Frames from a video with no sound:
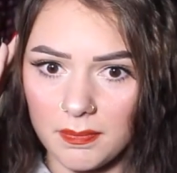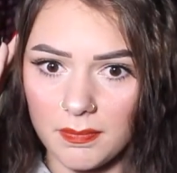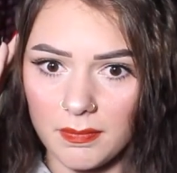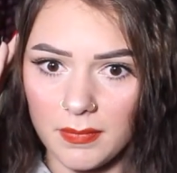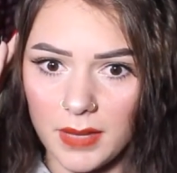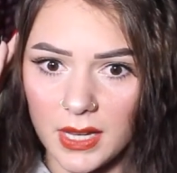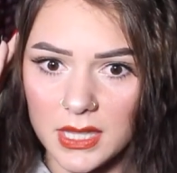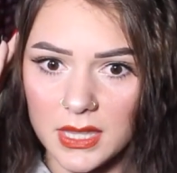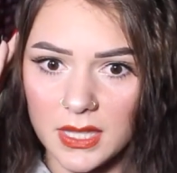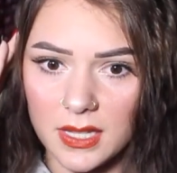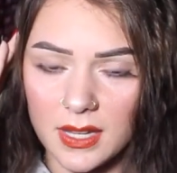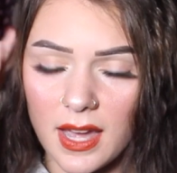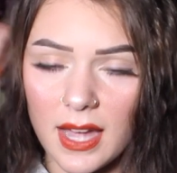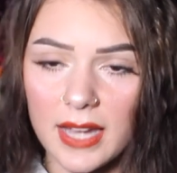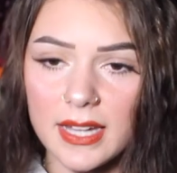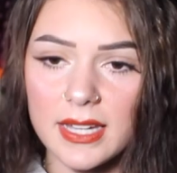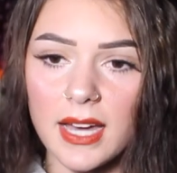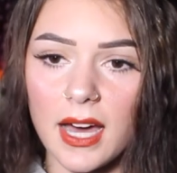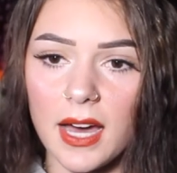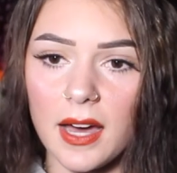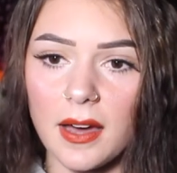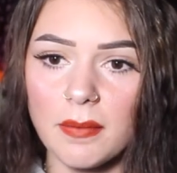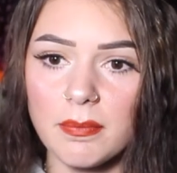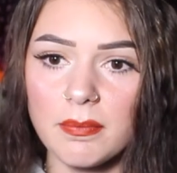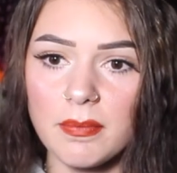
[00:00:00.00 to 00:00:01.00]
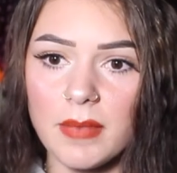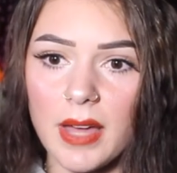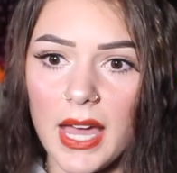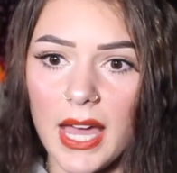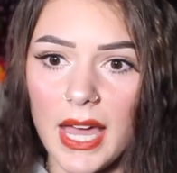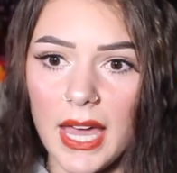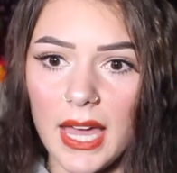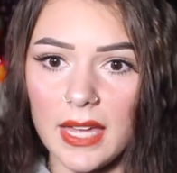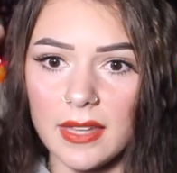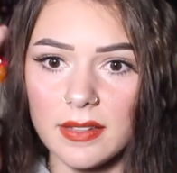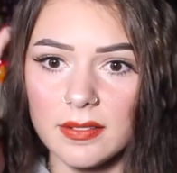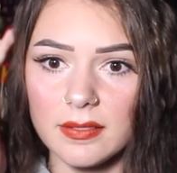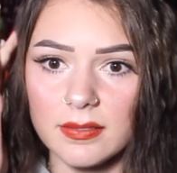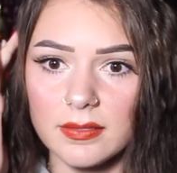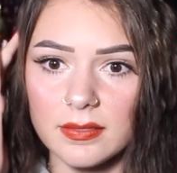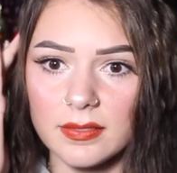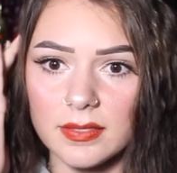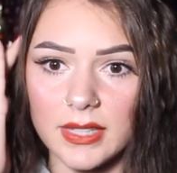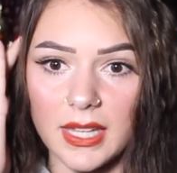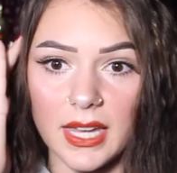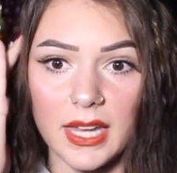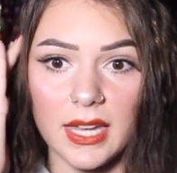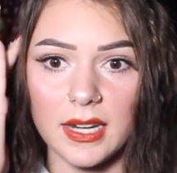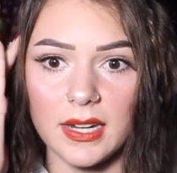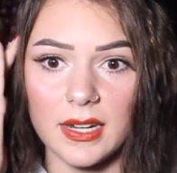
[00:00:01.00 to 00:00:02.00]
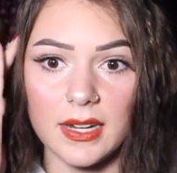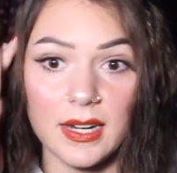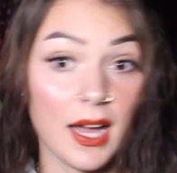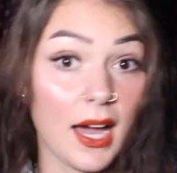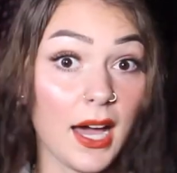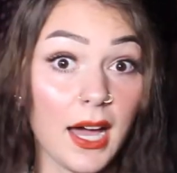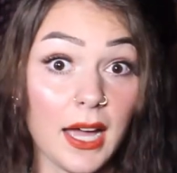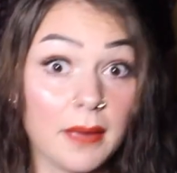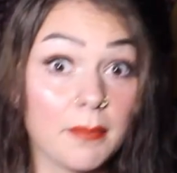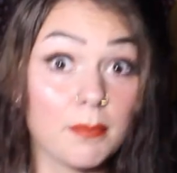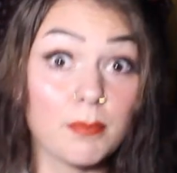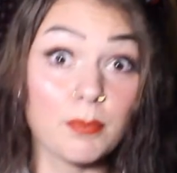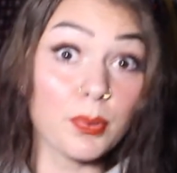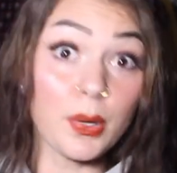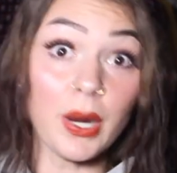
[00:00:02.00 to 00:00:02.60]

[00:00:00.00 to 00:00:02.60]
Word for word: make the guy come, and then I'm